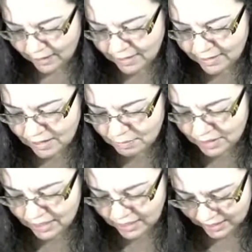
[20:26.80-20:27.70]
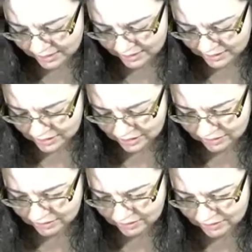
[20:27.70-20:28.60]
I think I'm gonna ink this
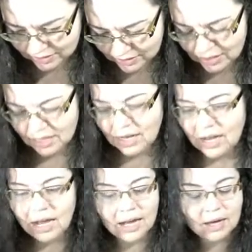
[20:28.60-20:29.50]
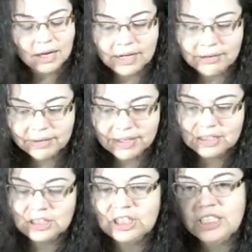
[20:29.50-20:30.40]
too. Uh, anyway,
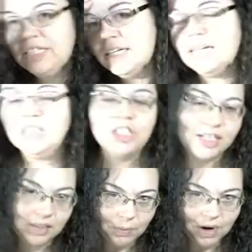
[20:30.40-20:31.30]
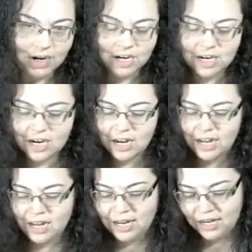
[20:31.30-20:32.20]
she she has a partner,
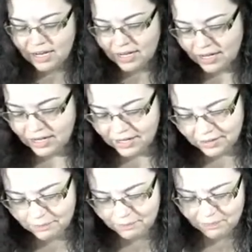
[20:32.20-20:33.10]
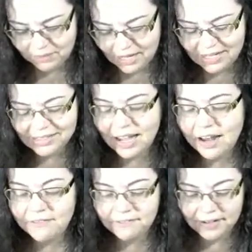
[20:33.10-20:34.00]
and um, it's
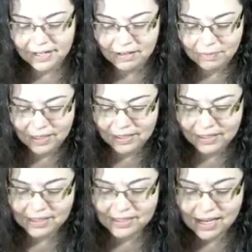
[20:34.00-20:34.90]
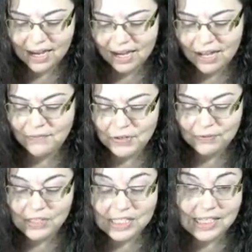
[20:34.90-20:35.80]
kind of funny because if
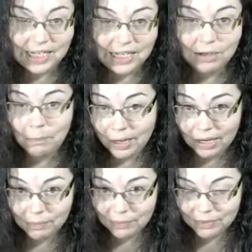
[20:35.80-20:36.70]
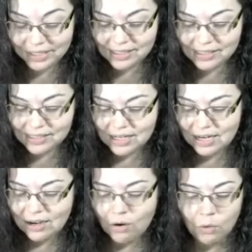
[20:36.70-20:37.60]
you've seen Bad Boys
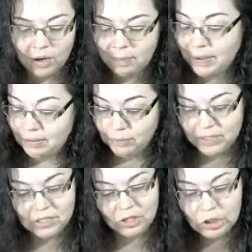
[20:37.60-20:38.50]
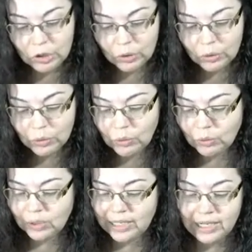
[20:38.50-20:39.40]
or Bad Boys Two
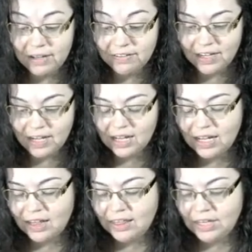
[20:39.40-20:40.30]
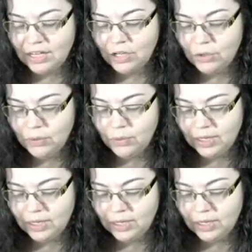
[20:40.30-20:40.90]
or any of that, then you